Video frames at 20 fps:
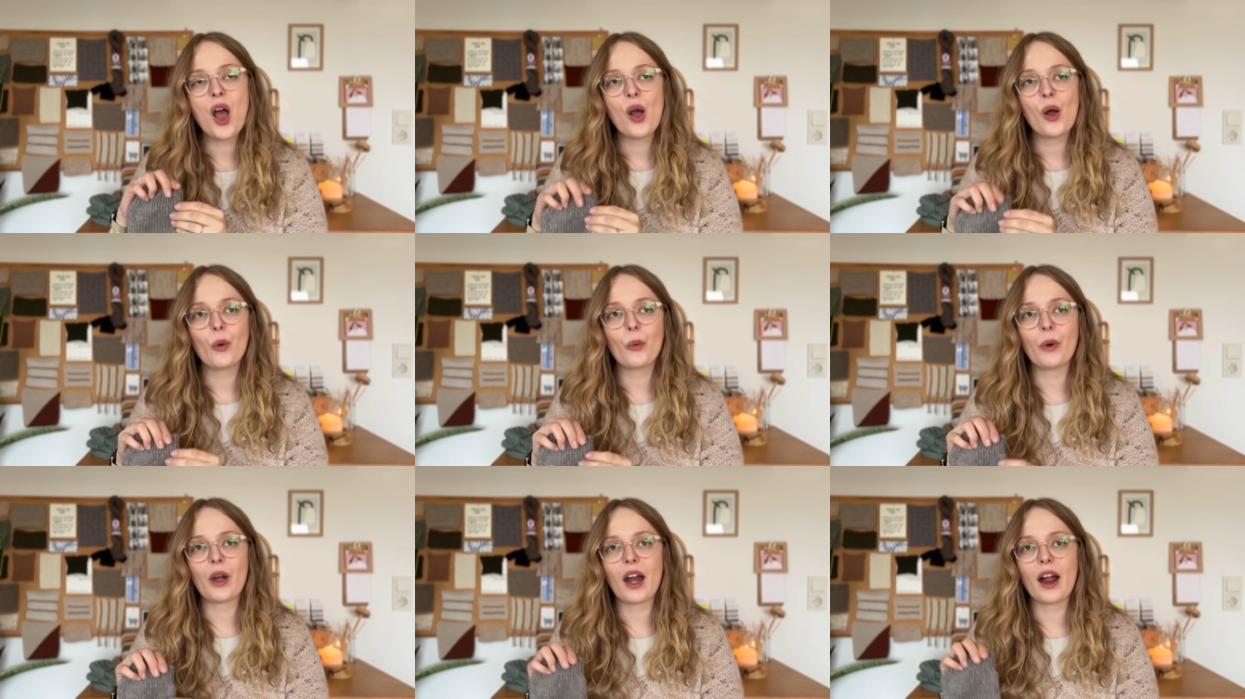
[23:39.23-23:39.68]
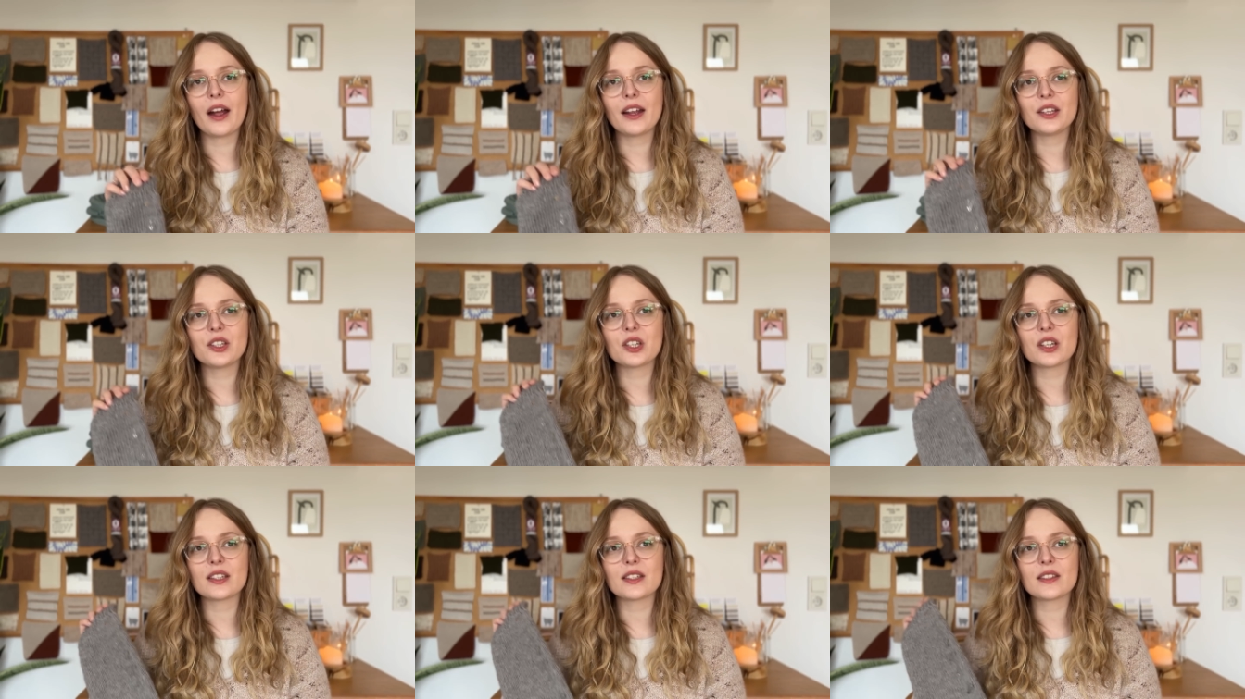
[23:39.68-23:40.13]
where I
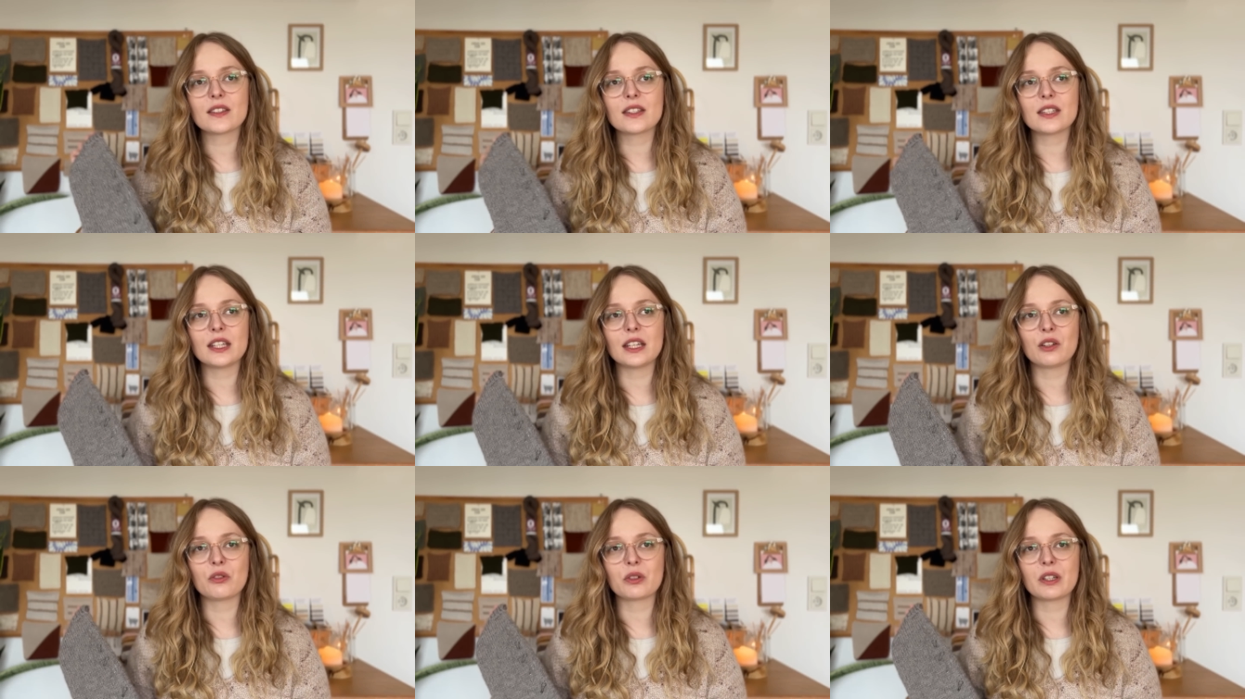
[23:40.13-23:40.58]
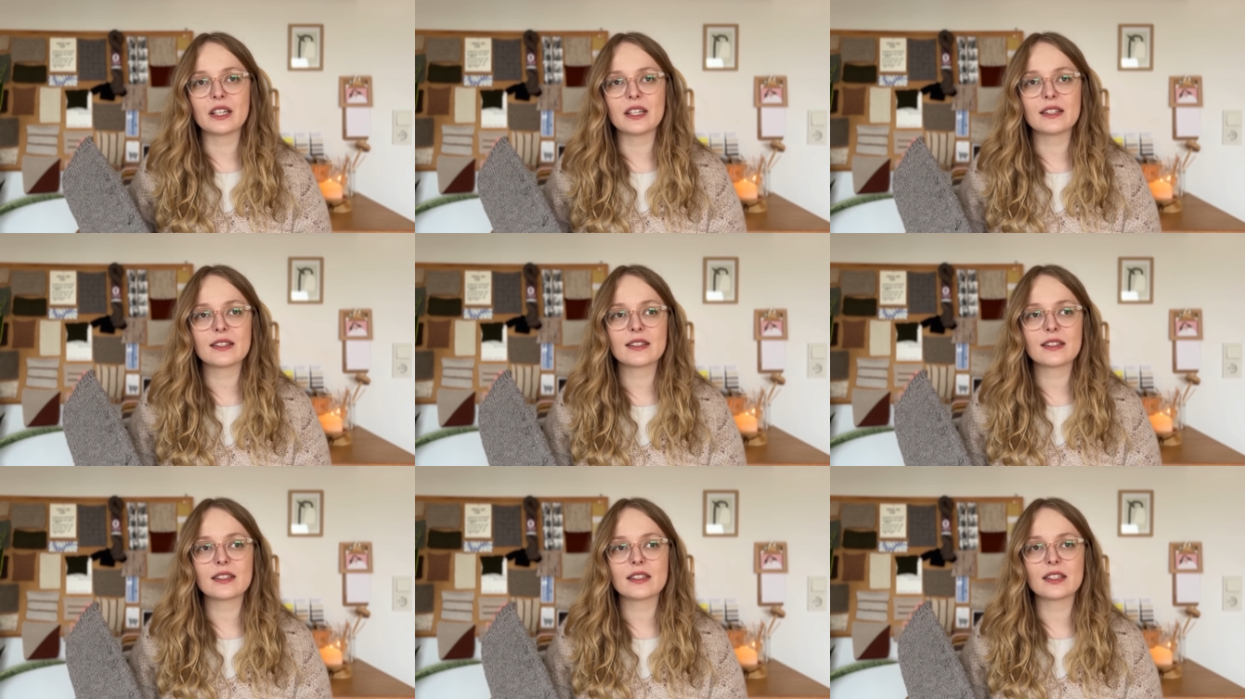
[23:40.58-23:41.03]
just
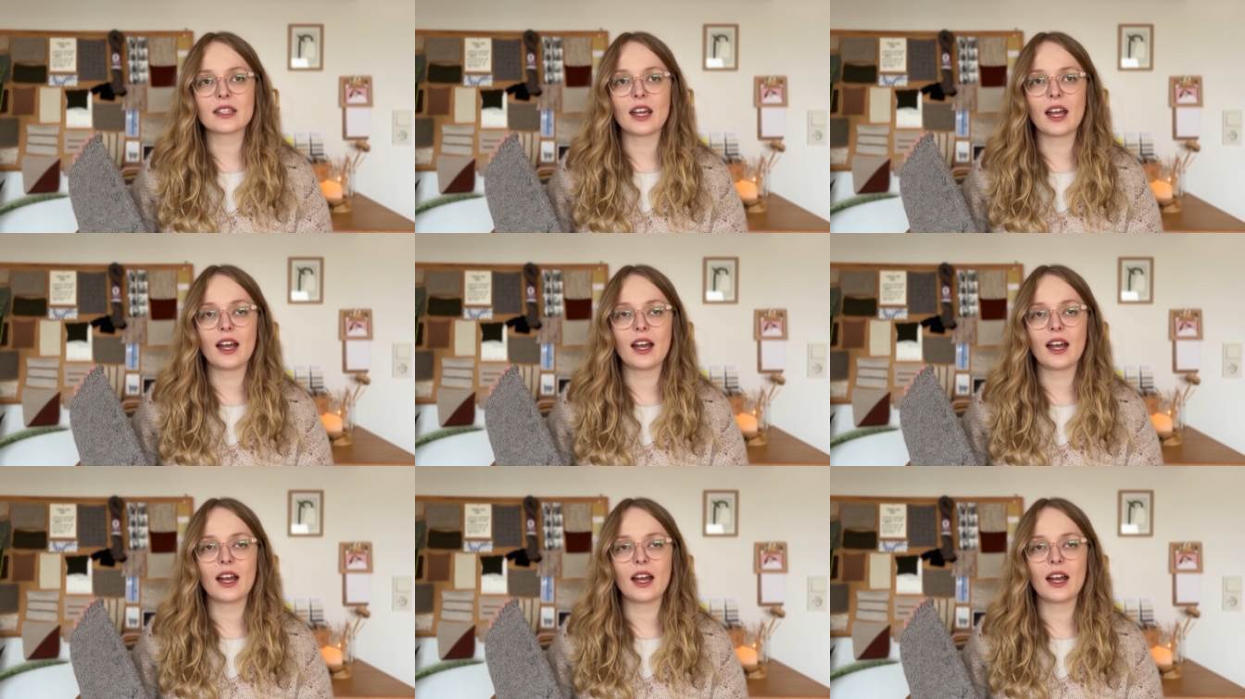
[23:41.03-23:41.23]
decreased